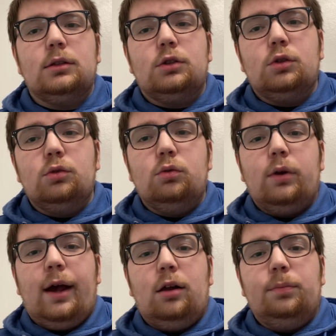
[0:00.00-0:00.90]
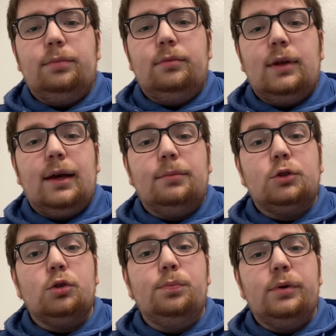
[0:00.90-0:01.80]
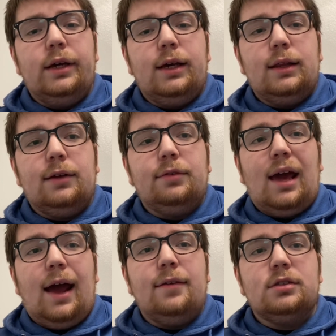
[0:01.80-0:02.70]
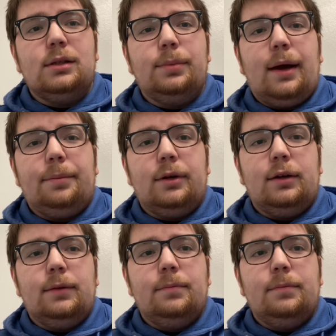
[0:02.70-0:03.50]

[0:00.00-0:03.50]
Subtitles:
to help them to breathe if they have sleep apnea.